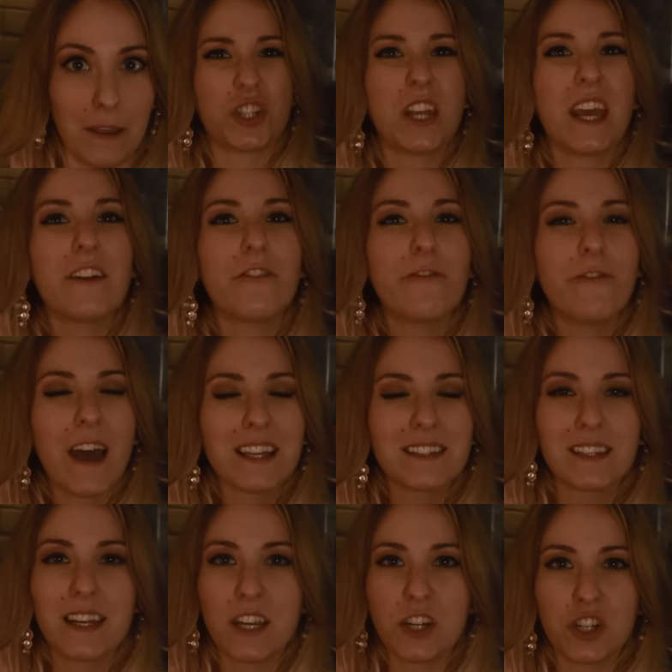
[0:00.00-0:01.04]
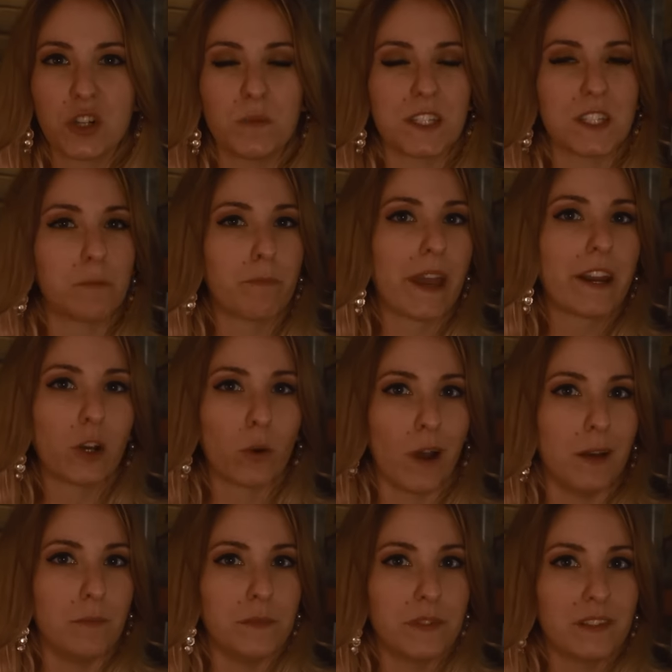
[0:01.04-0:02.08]
She had a fascination with
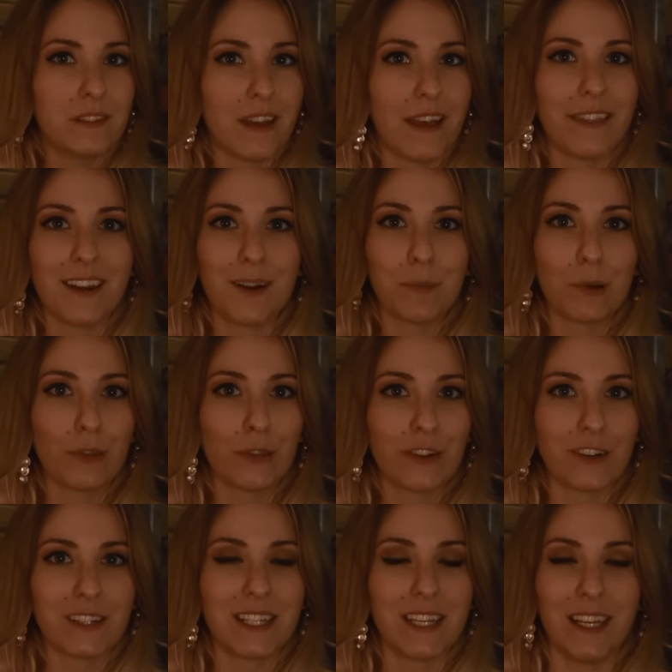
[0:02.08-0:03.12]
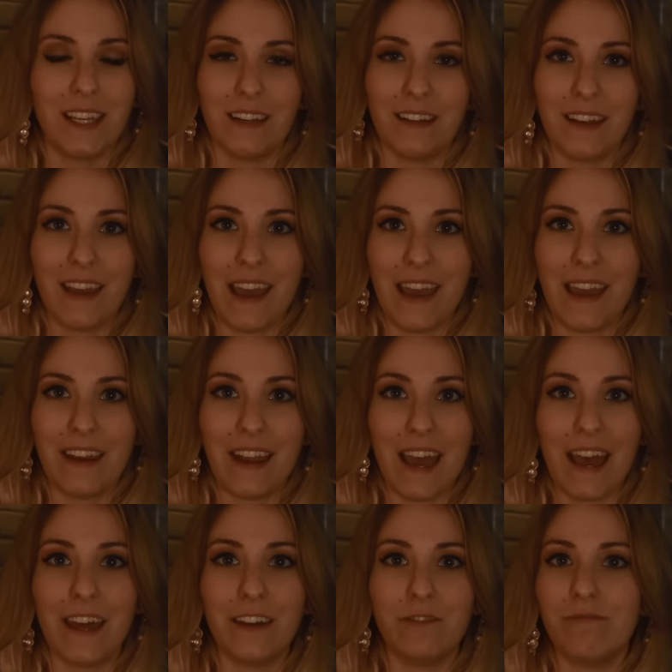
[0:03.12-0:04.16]
spiderwebs and the number 13, and
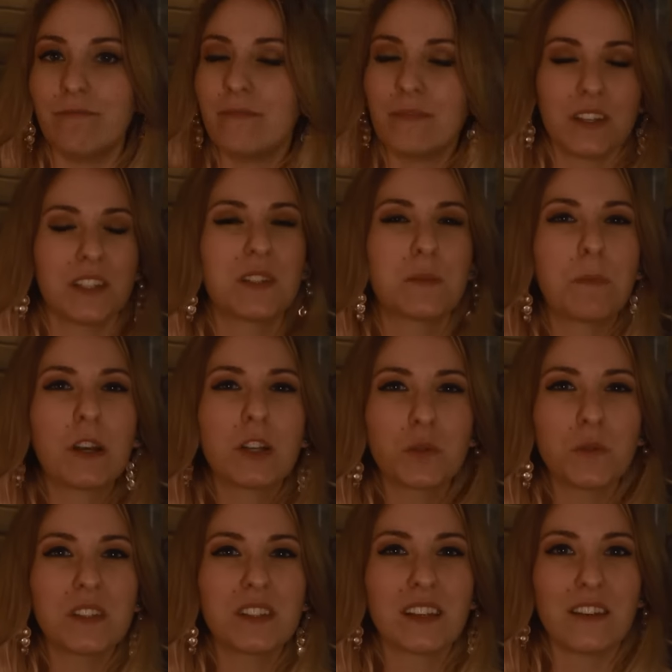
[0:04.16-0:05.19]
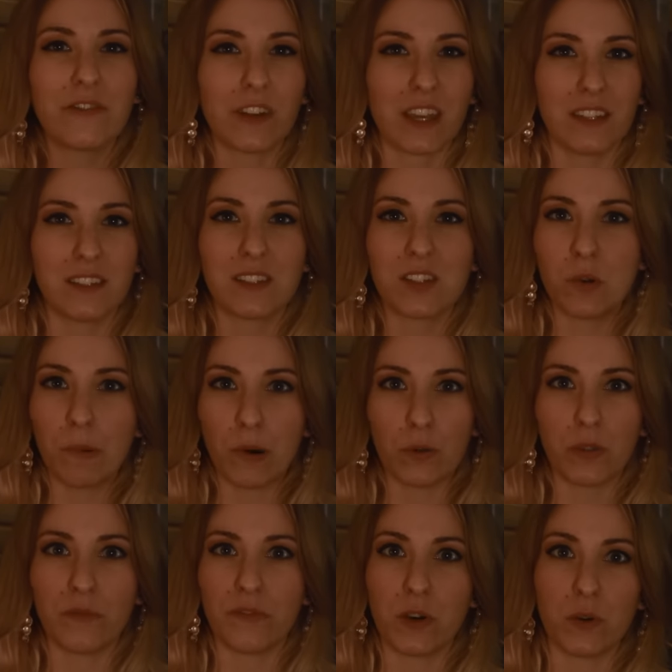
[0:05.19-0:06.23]
had spiritual significance to
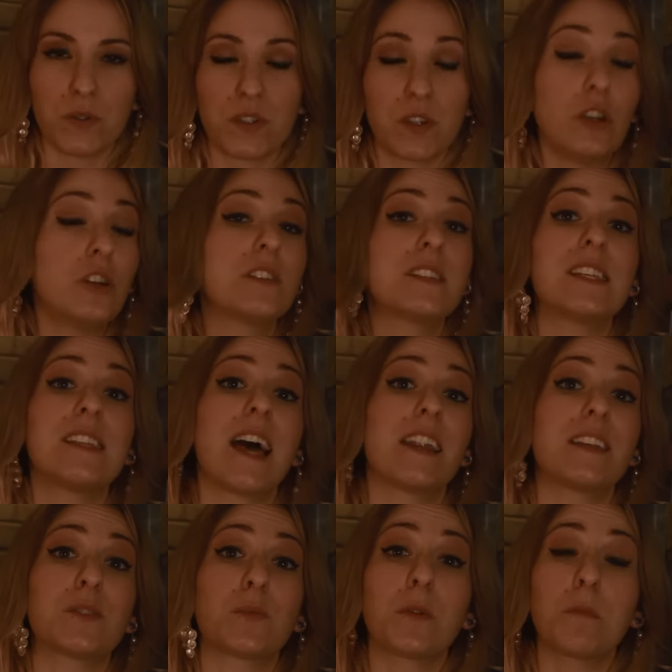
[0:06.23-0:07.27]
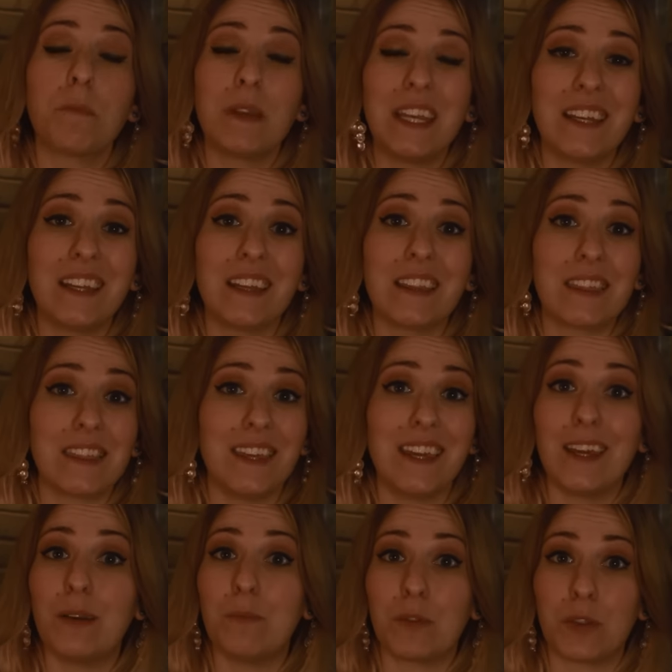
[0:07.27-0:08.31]
both of those, so you'll see that as a repeating
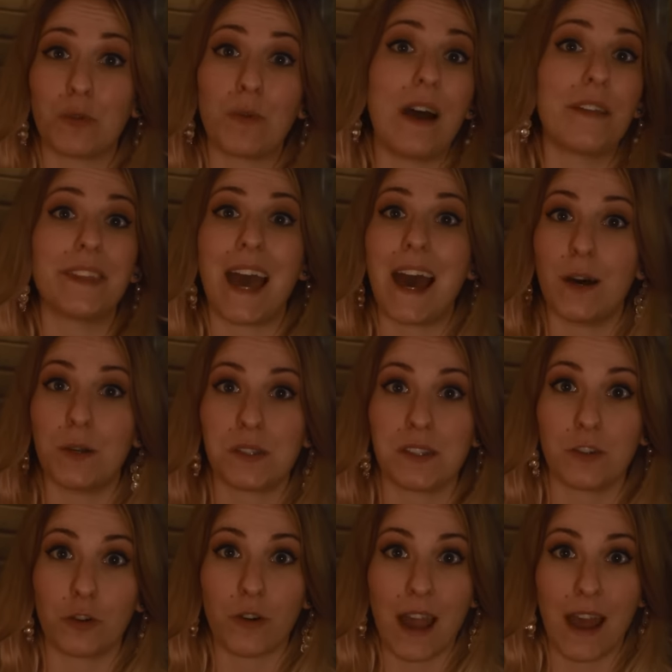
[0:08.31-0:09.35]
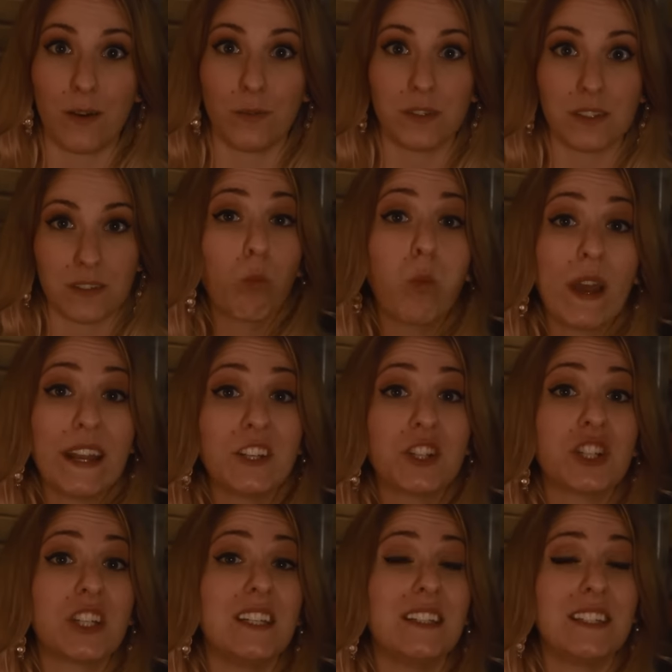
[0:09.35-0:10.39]
theme throughout the house and the grounds. When
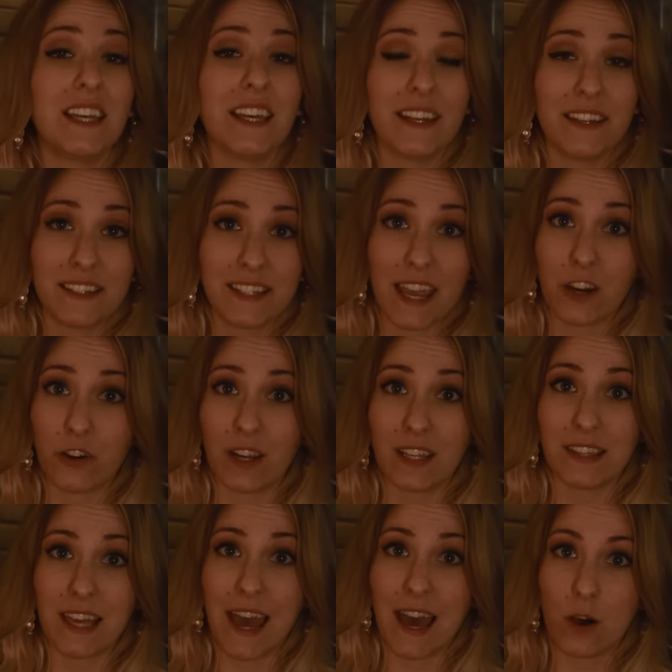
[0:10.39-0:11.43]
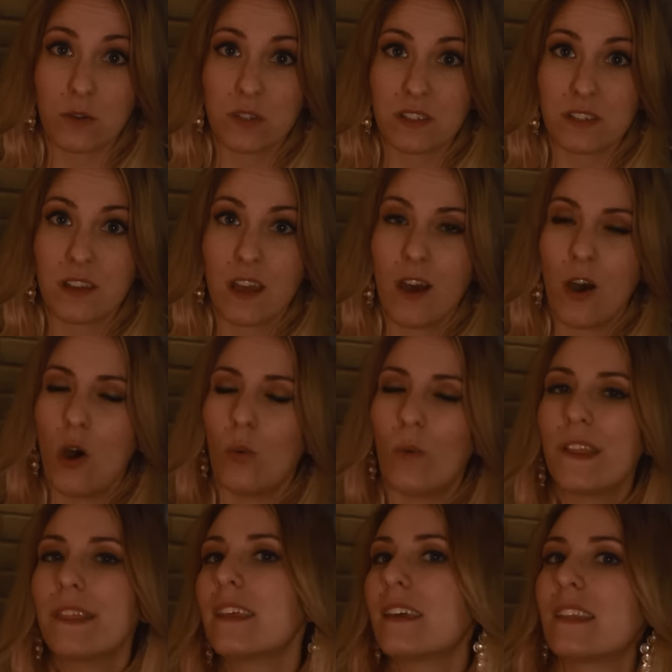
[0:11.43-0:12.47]
she did decorate the house,
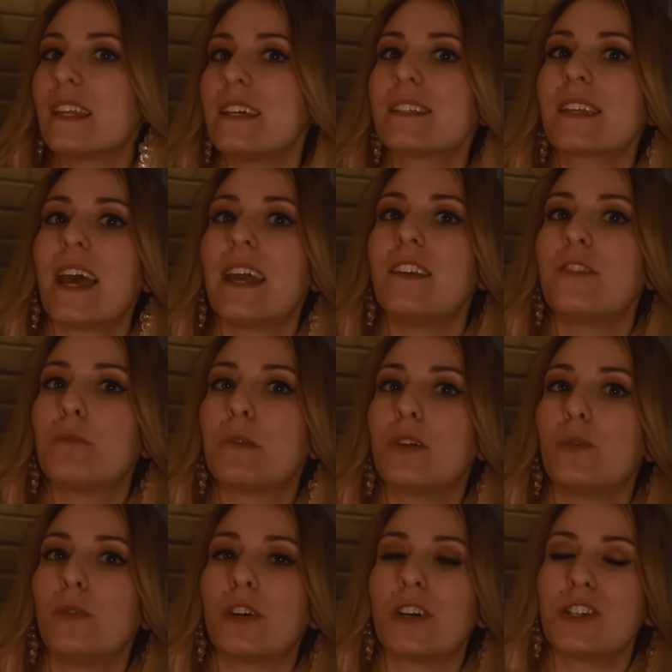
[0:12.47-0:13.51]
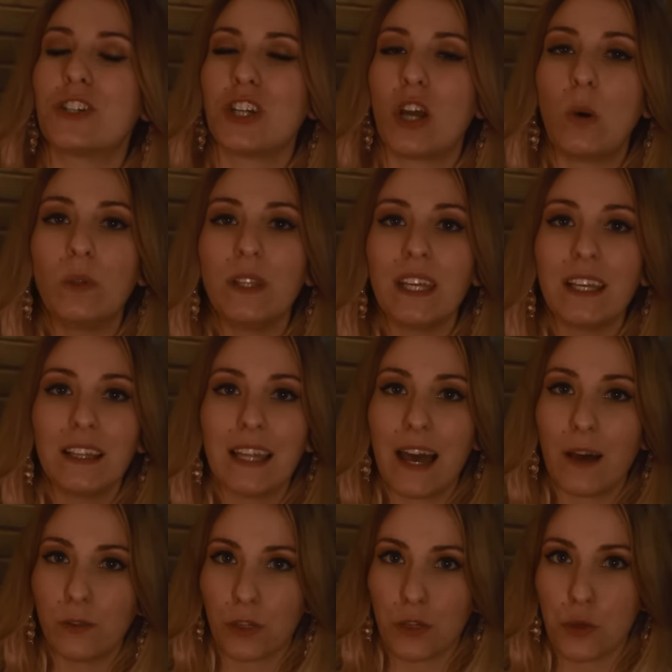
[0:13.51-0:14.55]
one thing that is kind of peculiar is she only
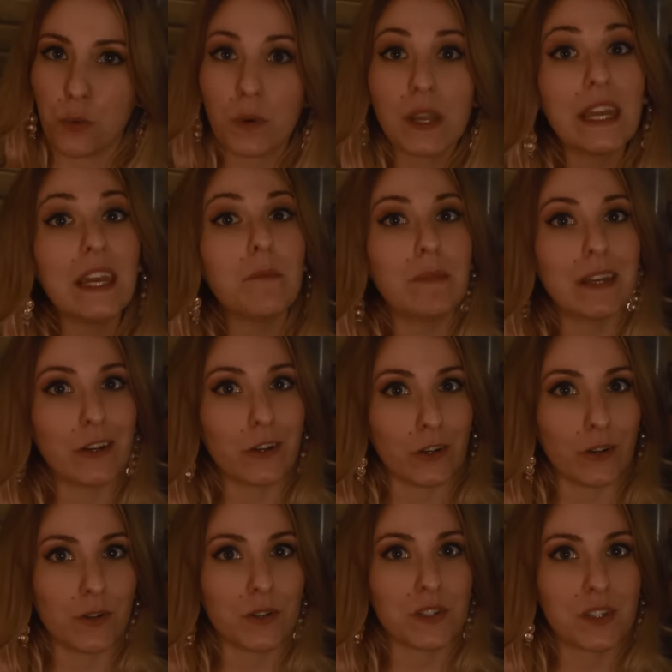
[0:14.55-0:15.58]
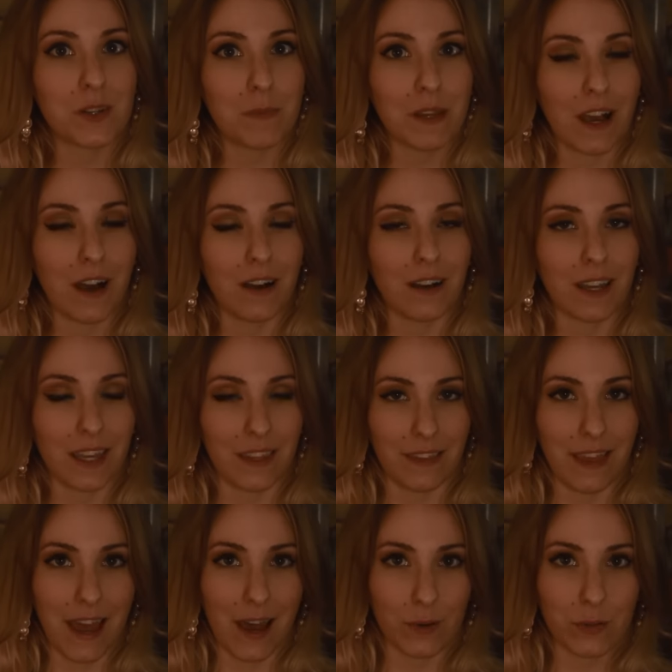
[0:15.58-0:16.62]
allowed three mirrors to be hung in
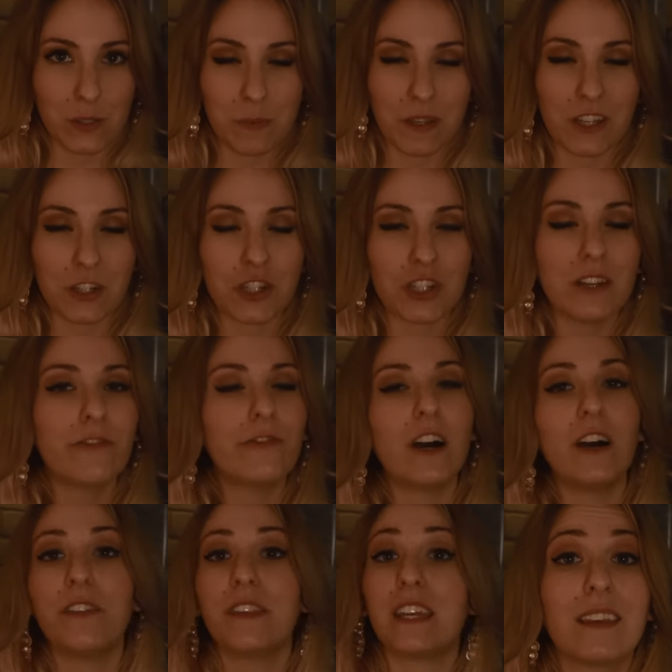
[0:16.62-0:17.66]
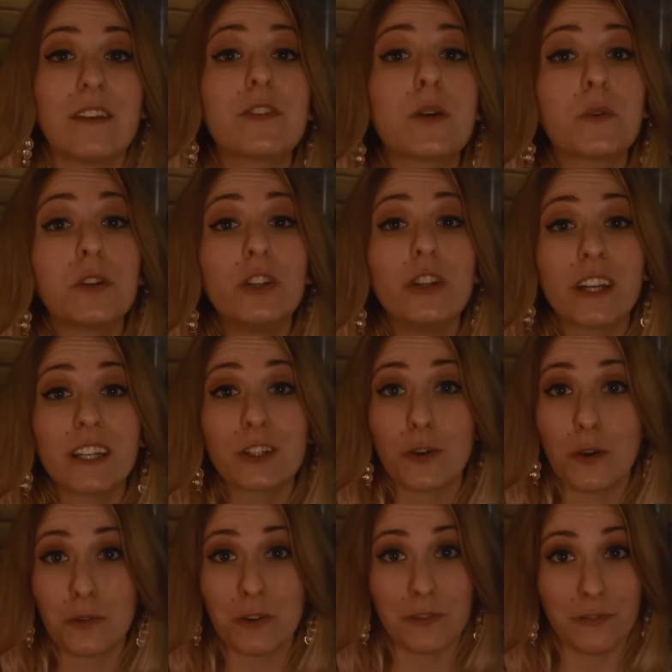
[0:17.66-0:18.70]
the house because she felt that if they were to look at
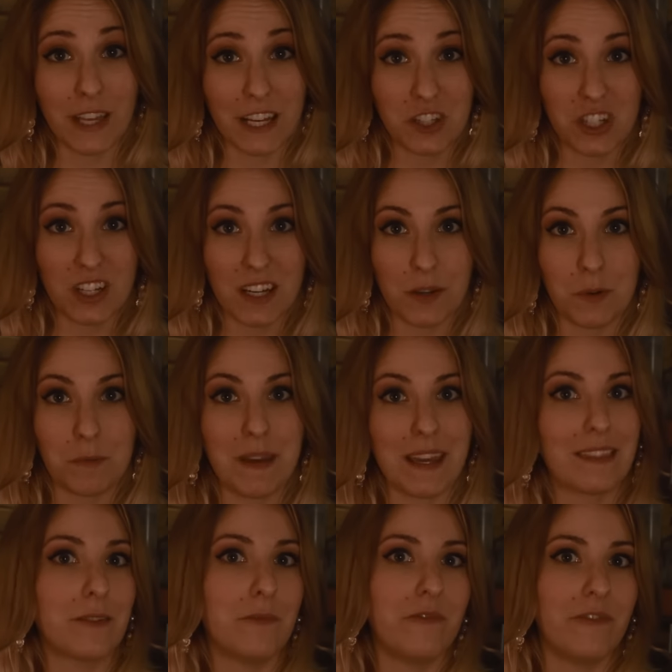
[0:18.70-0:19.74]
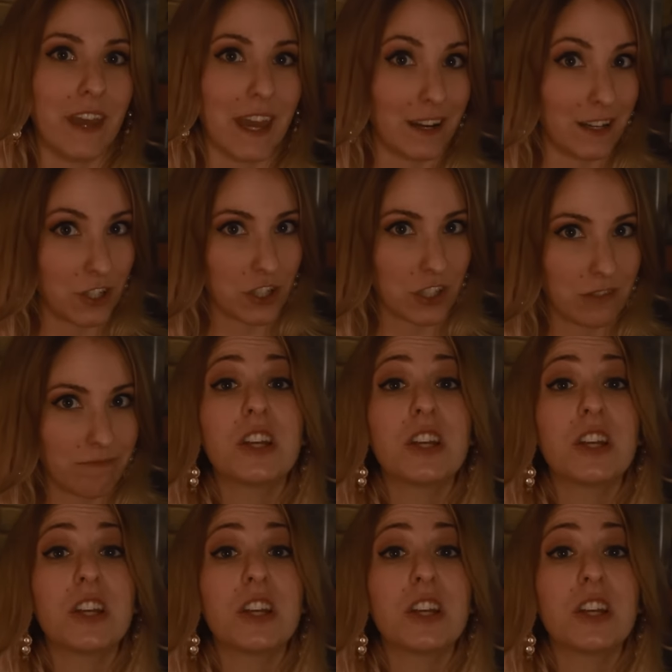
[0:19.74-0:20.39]
their own reflection, it would make them vanish.